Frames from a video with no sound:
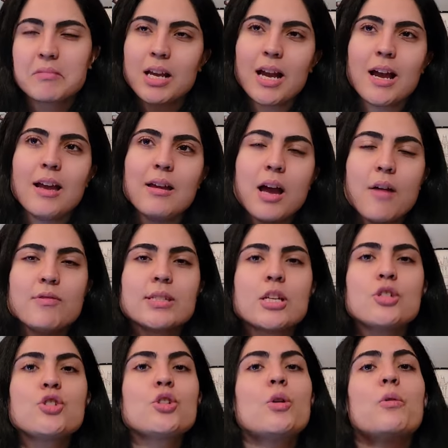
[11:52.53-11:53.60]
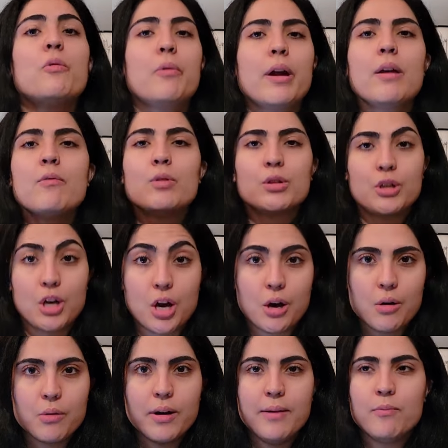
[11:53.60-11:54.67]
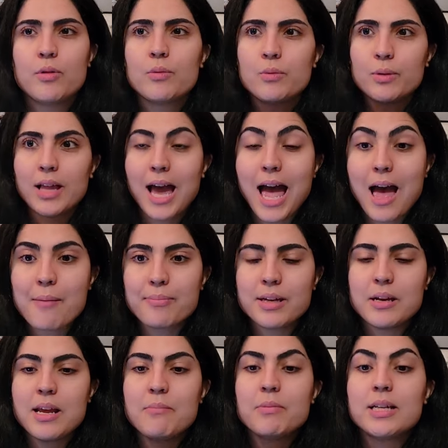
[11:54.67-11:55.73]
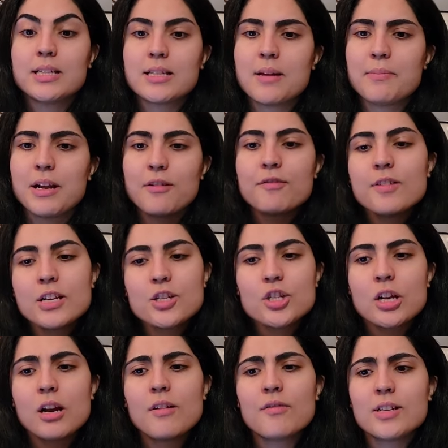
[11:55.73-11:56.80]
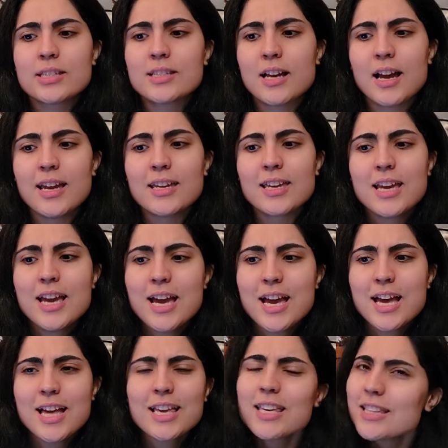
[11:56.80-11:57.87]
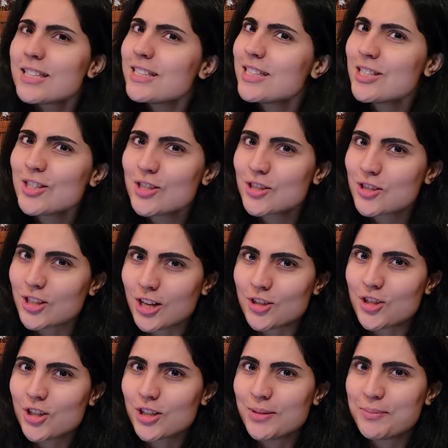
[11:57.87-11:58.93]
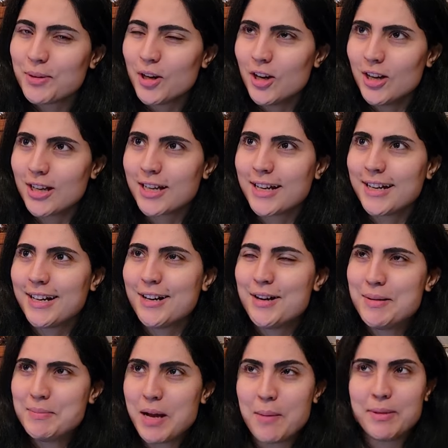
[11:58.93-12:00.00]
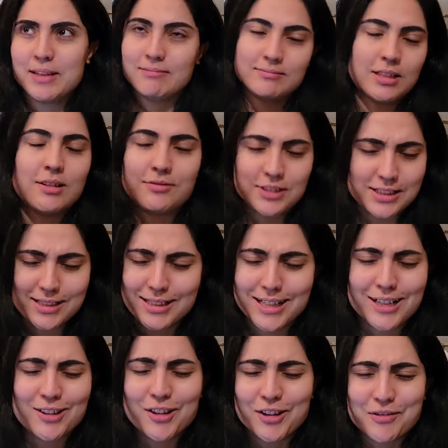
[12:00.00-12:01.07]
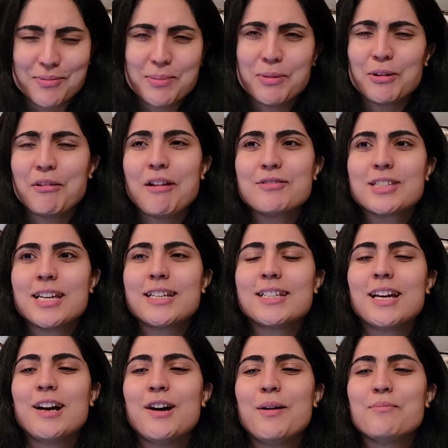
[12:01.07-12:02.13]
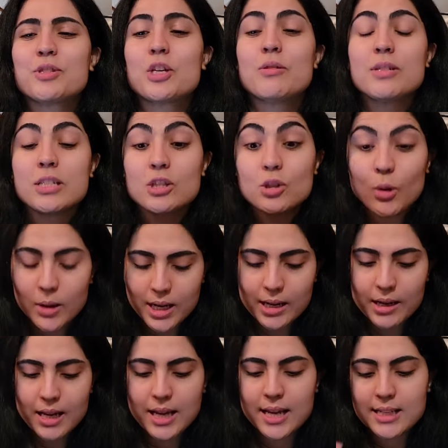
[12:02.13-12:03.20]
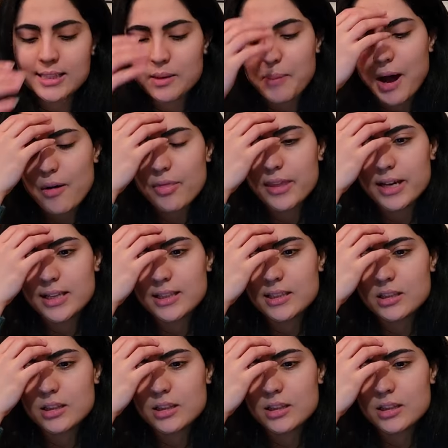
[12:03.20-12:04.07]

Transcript: I was not sure where it will go and what will happen. And by the time that I finished it, I was like, this is such a good book. I mean, obviously a lot of people loves it. So the story, it's about this